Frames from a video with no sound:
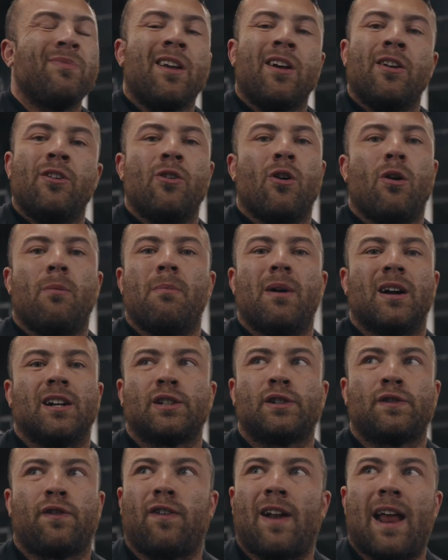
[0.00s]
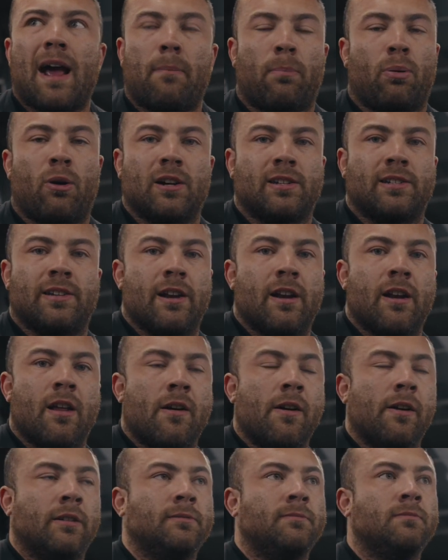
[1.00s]
not much flat pressing.
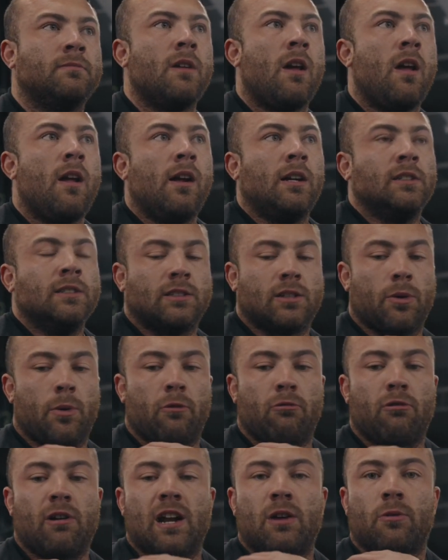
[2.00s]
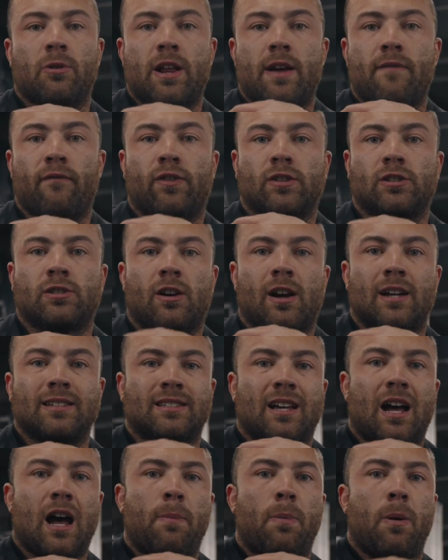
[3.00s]
So we really want to emphasize
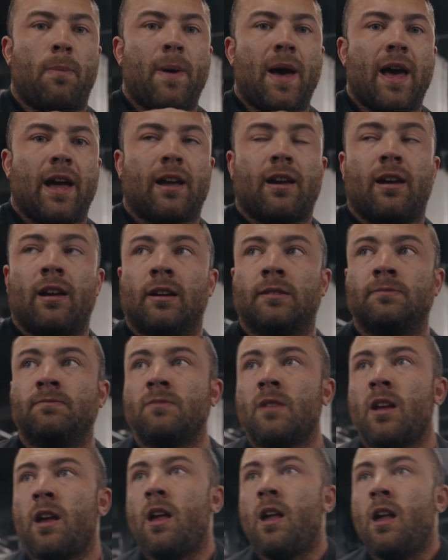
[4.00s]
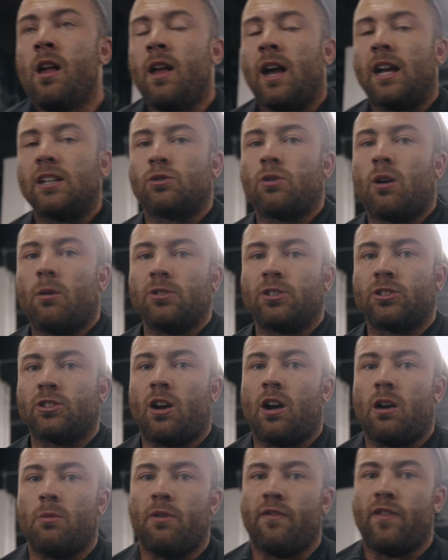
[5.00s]
the upper pec. That's why we're
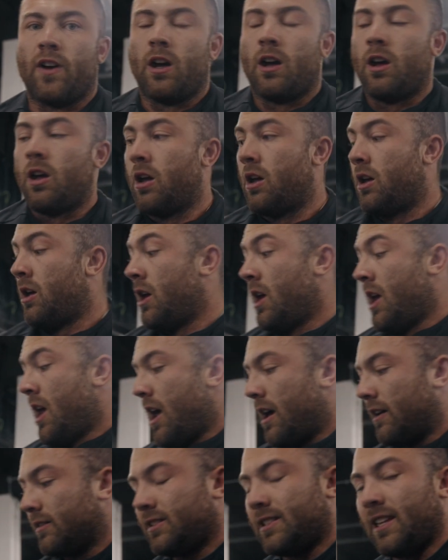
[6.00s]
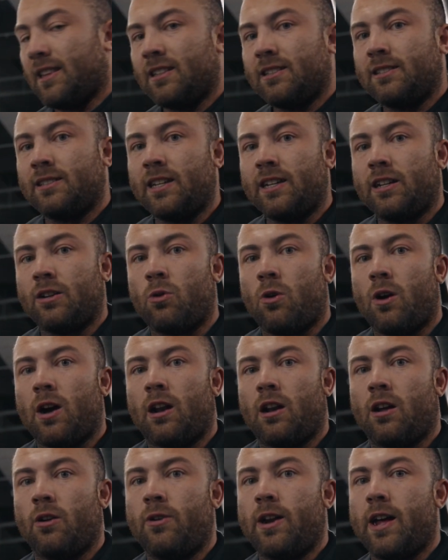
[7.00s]
starting with I've set the seat quite
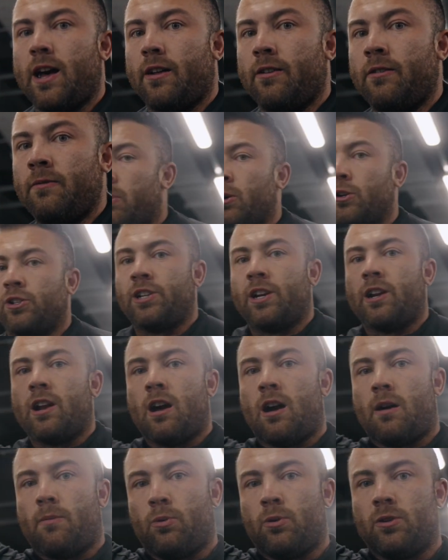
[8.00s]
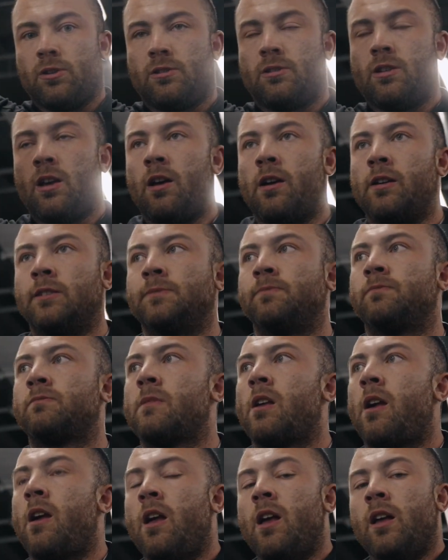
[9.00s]
low down, pushing upwards
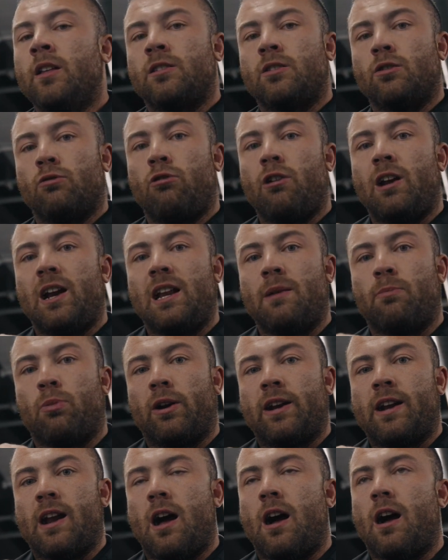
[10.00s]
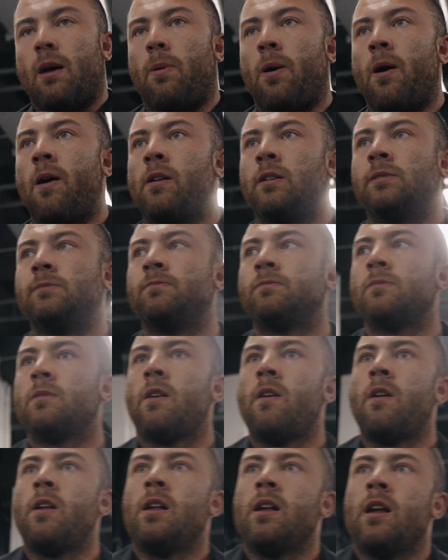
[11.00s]
to really bring it up.
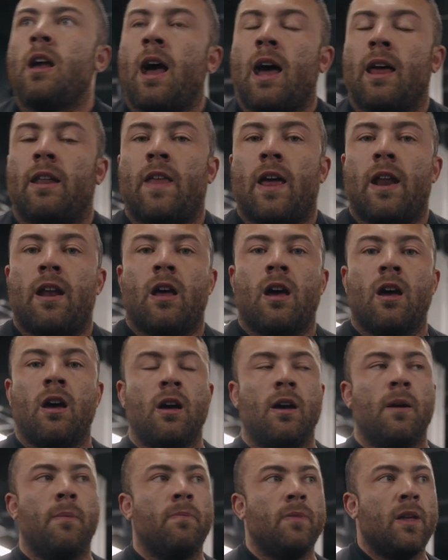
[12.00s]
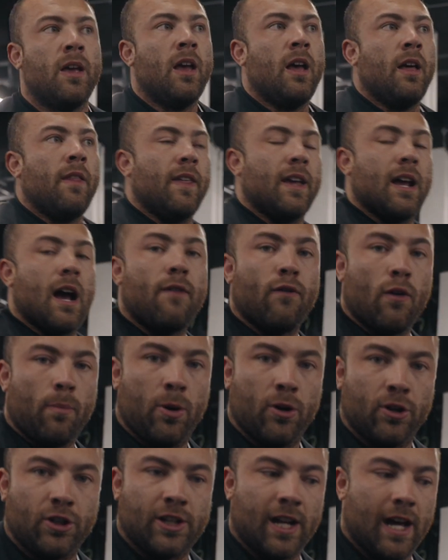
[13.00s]
And then the other
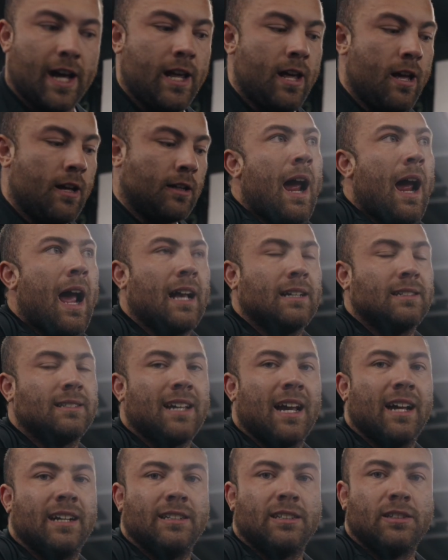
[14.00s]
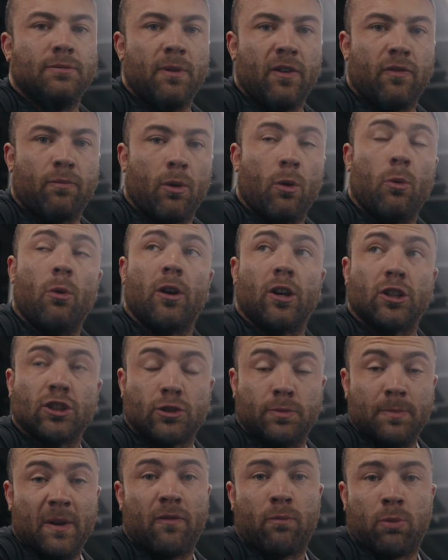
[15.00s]
push day has a Smith press. We've got
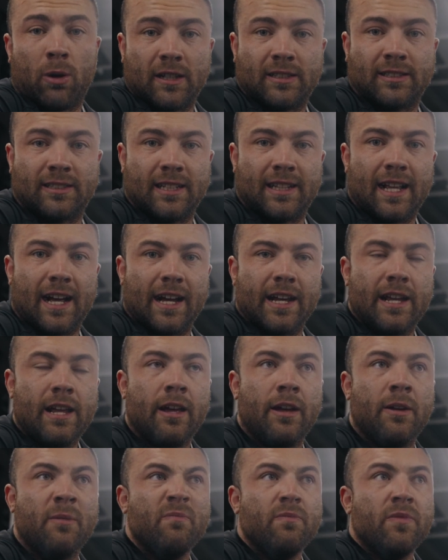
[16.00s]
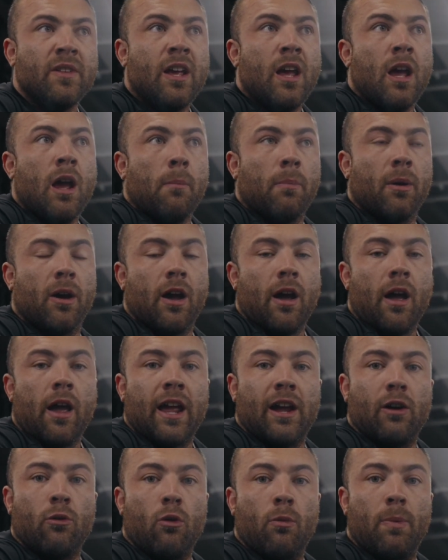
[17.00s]
Smith press today,
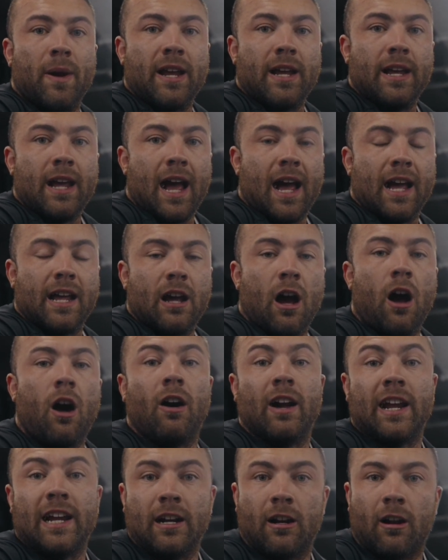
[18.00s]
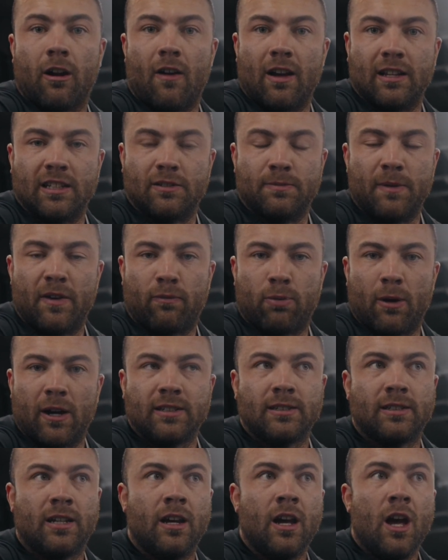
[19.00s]
but it will be a high incline Smith
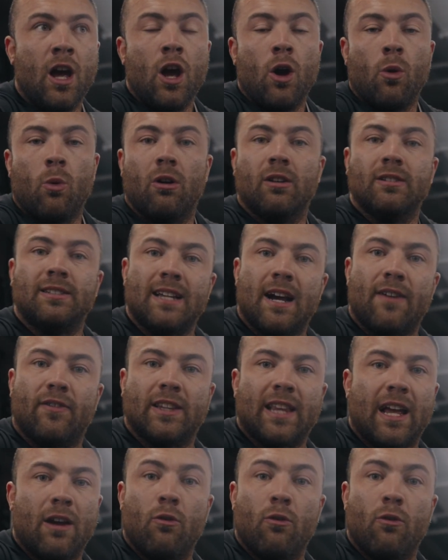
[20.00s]
press, whereas the other day